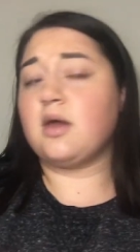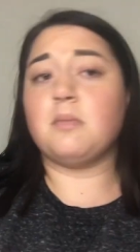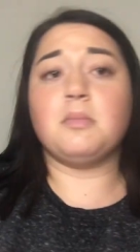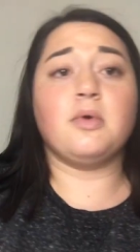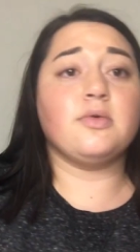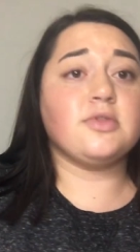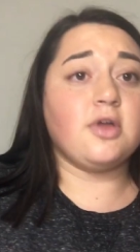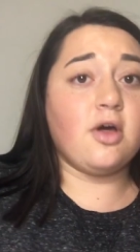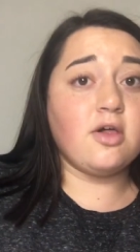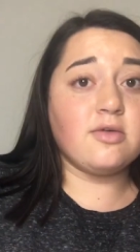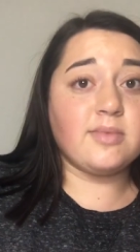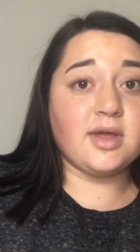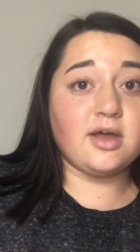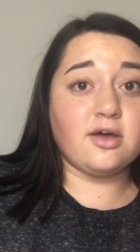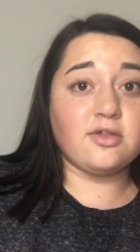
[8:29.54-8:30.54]
But with all of
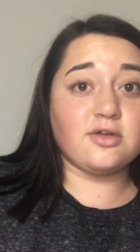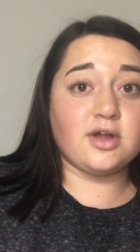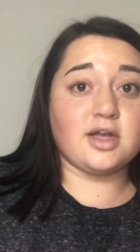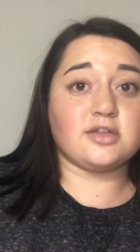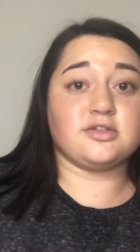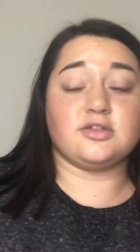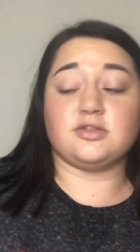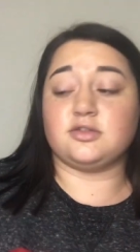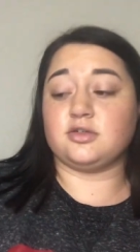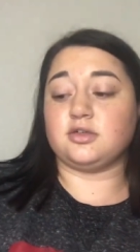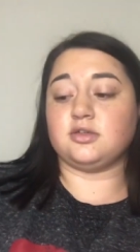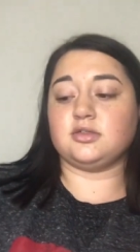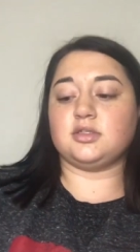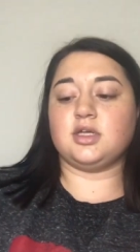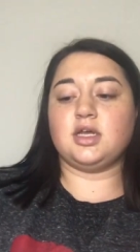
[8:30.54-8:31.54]
my other extra
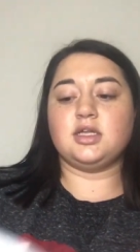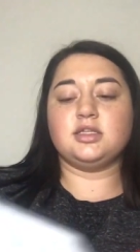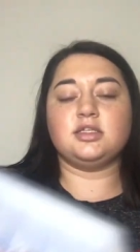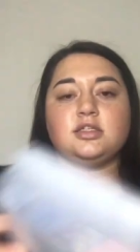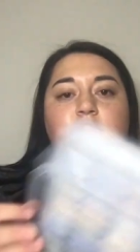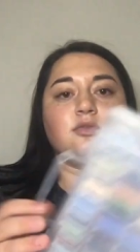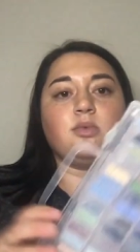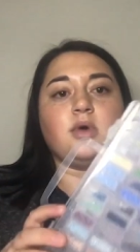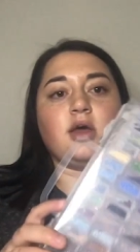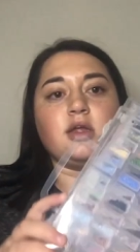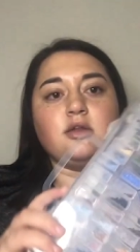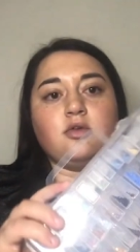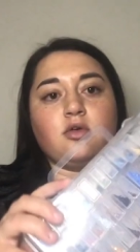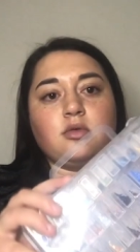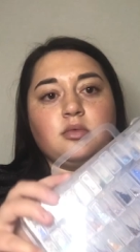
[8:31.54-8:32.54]
drills, this is what I
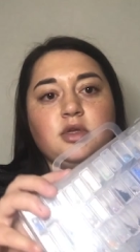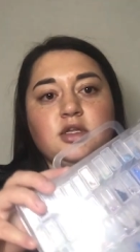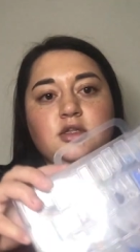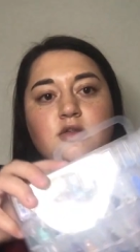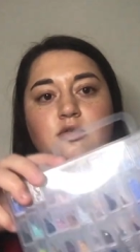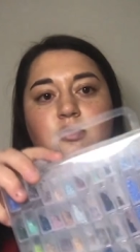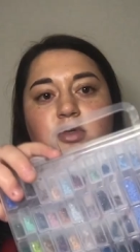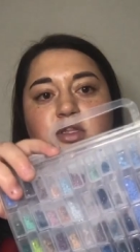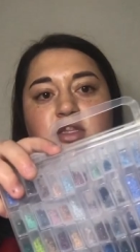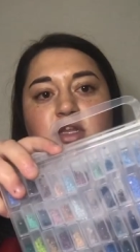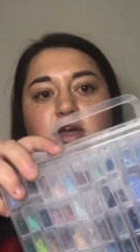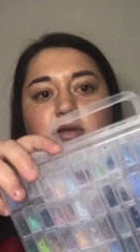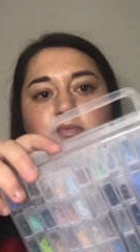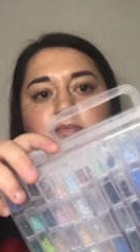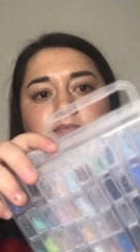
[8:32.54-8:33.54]
normally do with
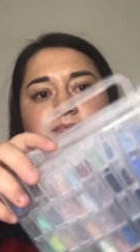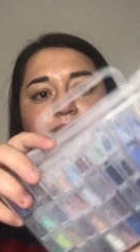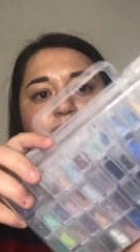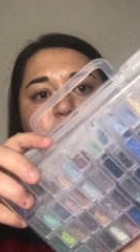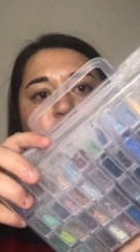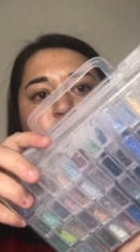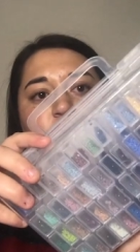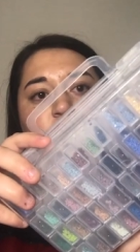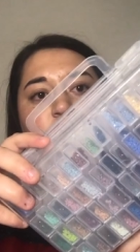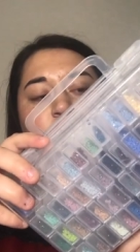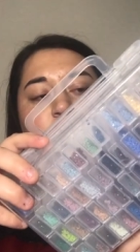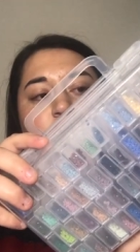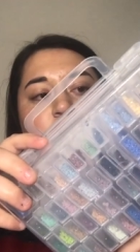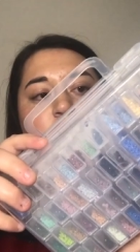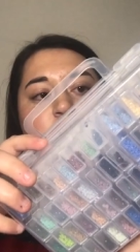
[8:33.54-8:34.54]
them.
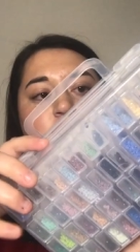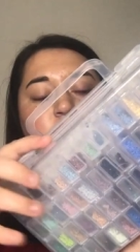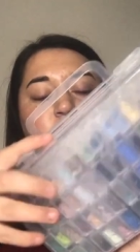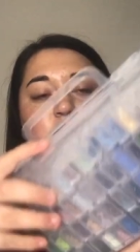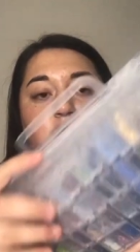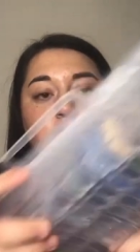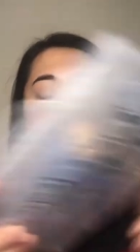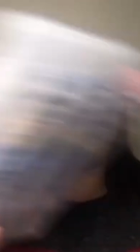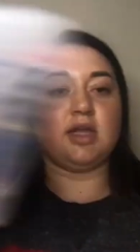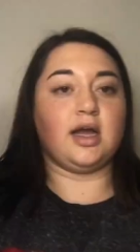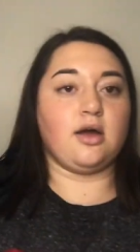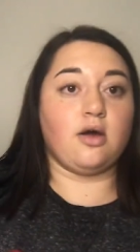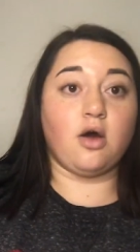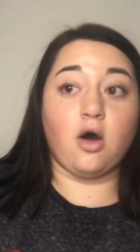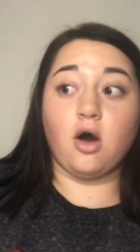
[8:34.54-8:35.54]
These are, yeah,
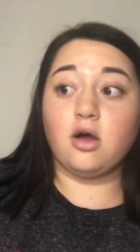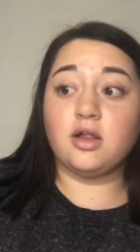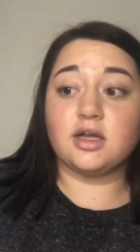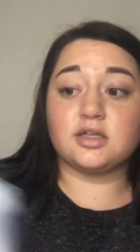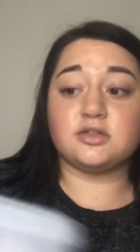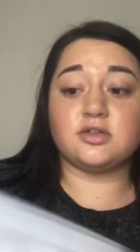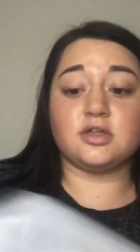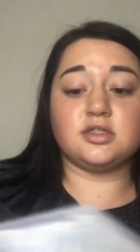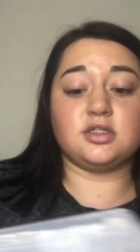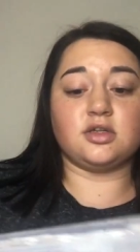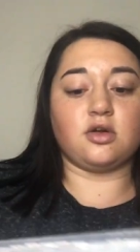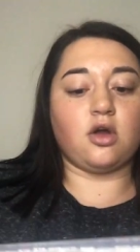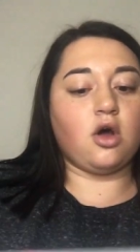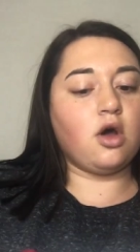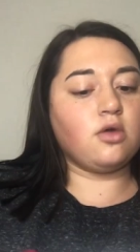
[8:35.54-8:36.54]
all extras.
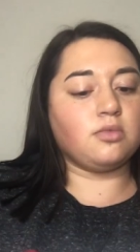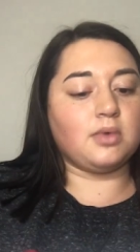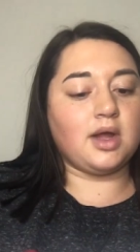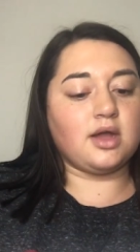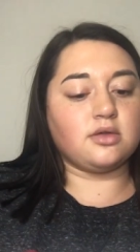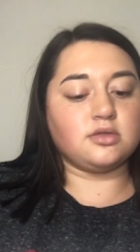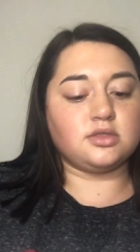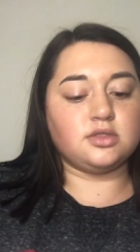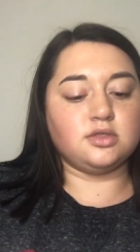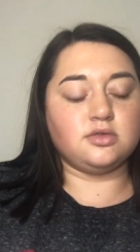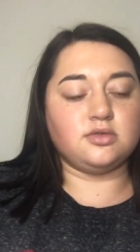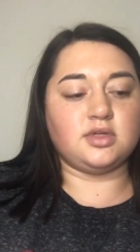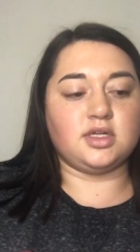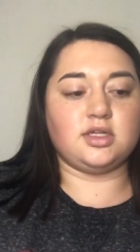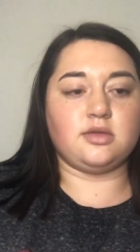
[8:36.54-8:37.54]
They're all round too,
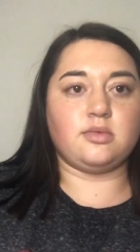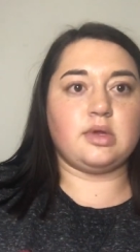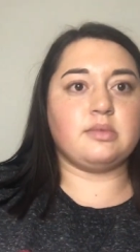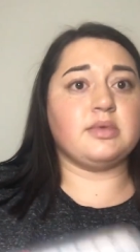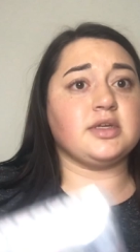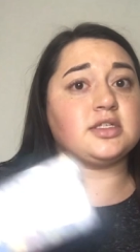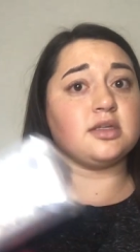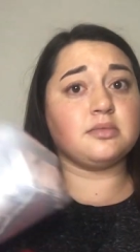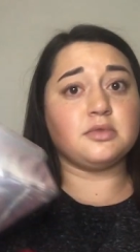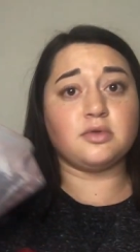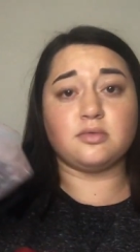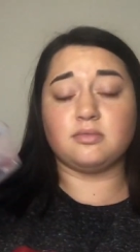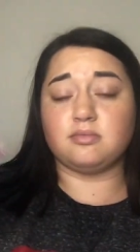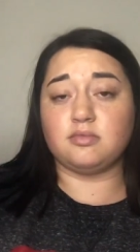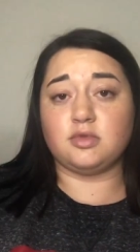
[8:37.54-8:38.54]
and I didn't want to mix up
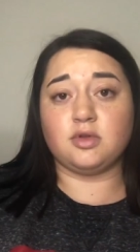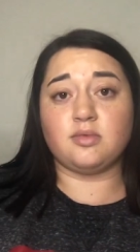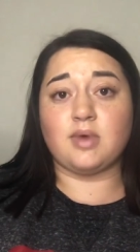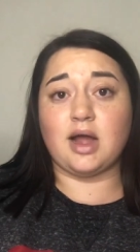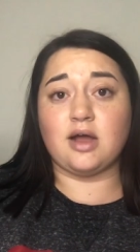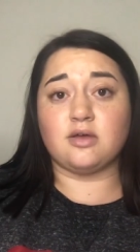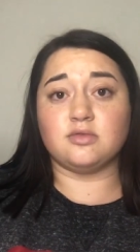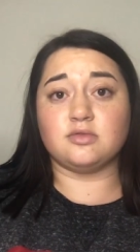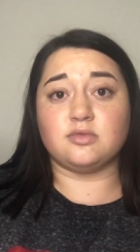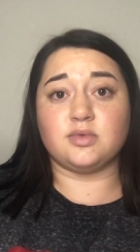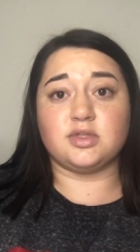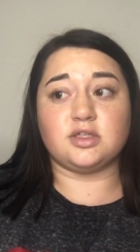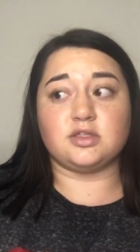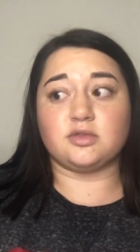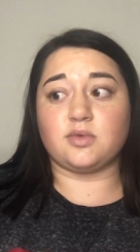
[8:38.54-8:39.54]
the, the round
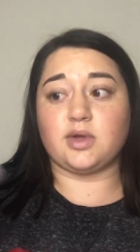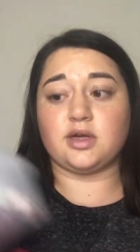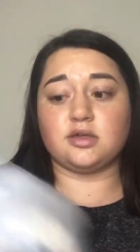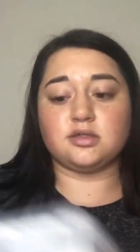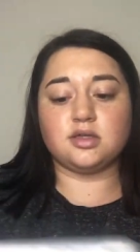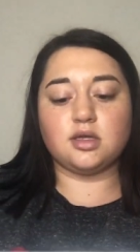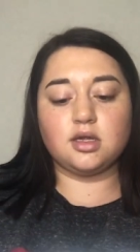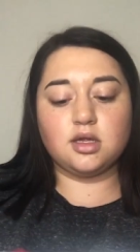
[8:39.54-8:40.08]
with the squares.